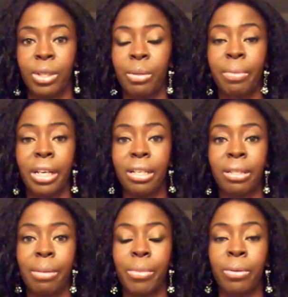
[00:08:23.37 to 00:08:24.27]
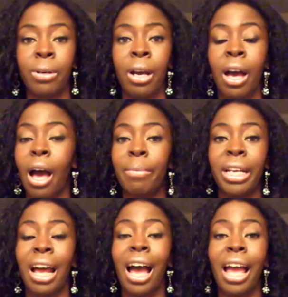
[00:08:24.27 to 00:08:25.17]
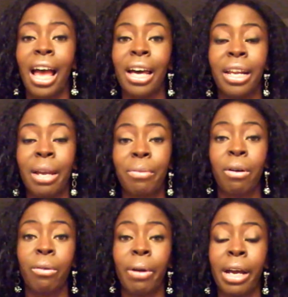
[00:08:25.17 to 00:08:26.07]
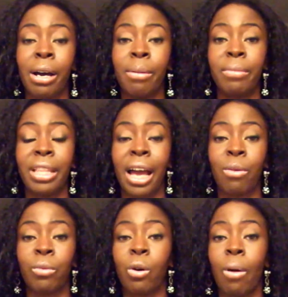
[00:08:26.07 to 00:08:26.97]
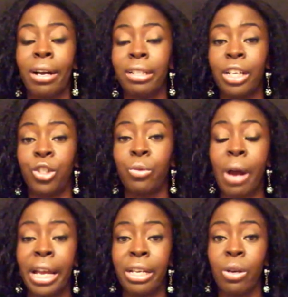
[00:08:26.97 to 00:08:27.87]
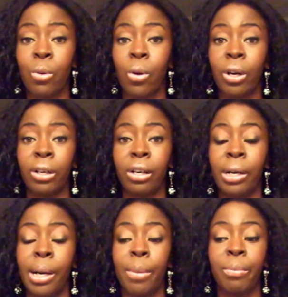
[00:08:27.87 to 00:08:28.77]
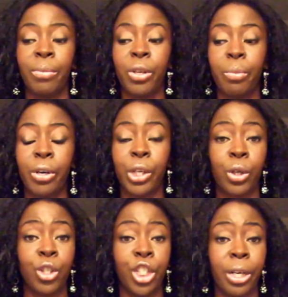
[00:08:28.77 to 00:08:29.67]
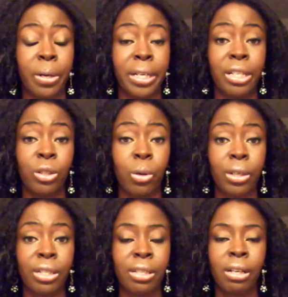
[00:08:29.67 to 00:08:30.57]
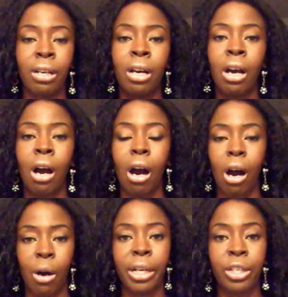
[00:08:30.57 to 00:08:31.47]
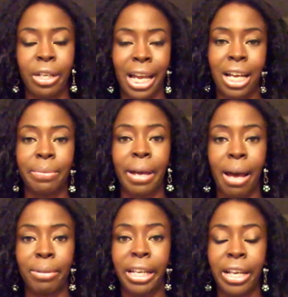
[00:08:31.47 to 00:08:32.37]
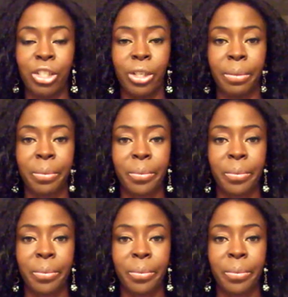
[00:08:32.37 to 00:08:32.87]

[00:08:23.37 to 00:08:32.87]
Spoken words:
It's plain and simple. I mean, I had a program that required that you write your, you put your GRE scores on your CASPA application,